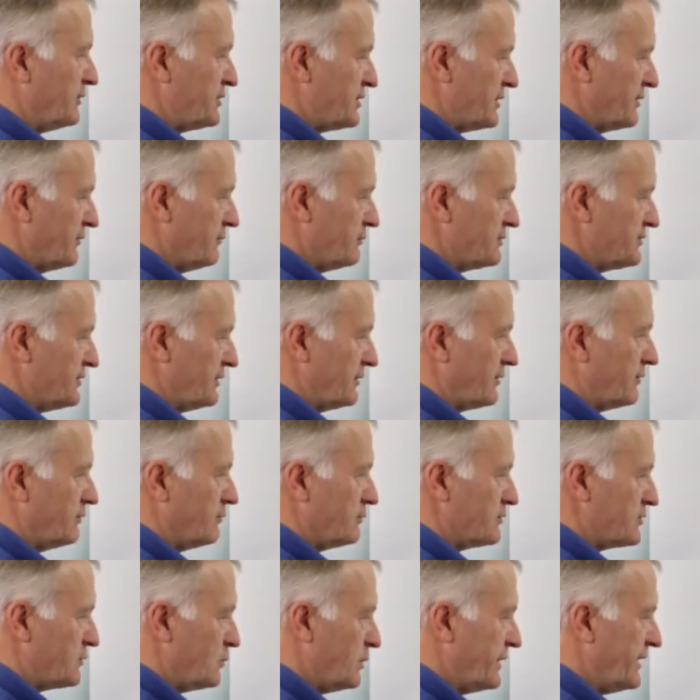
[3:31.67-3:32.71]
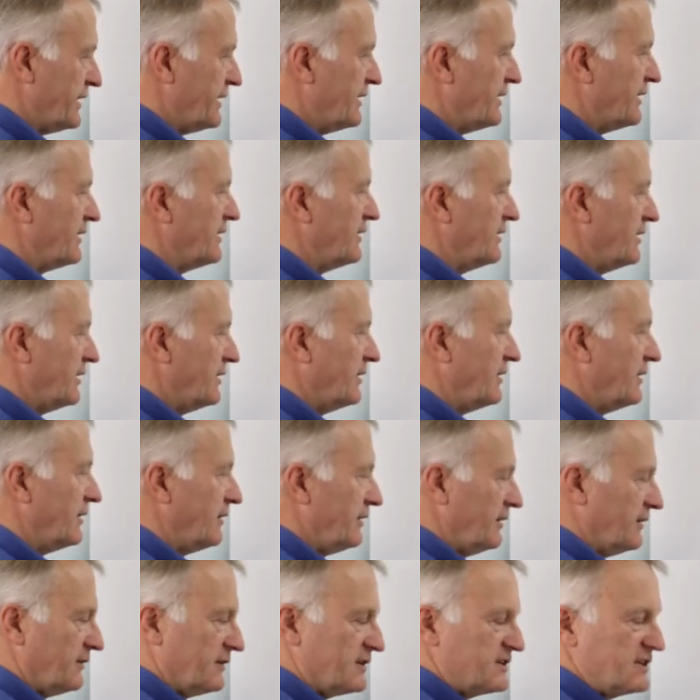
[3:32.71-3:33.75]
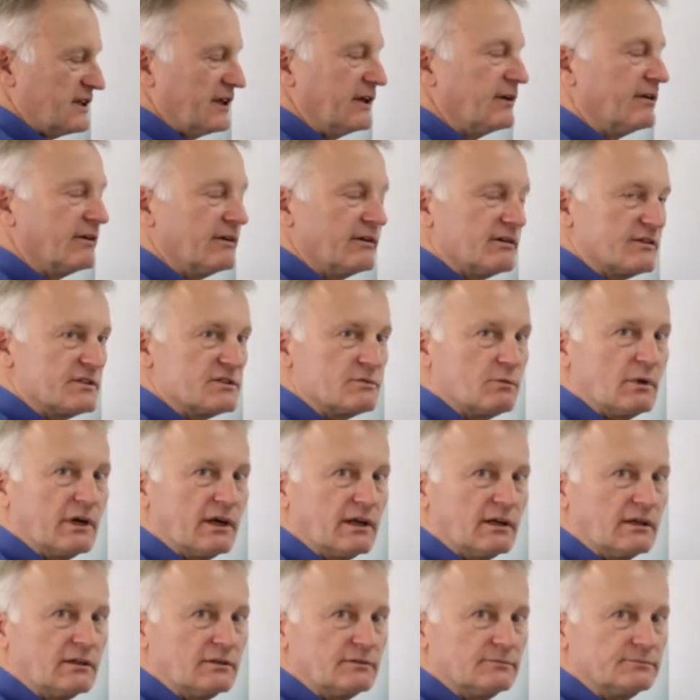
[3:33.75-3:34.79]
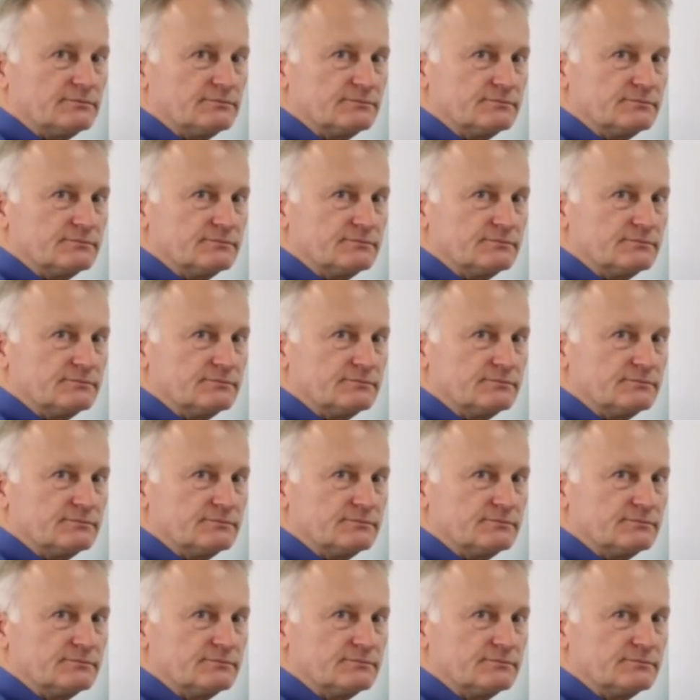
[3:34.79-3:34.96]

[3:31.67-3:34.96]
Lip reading: which can also cause wear in this area as well.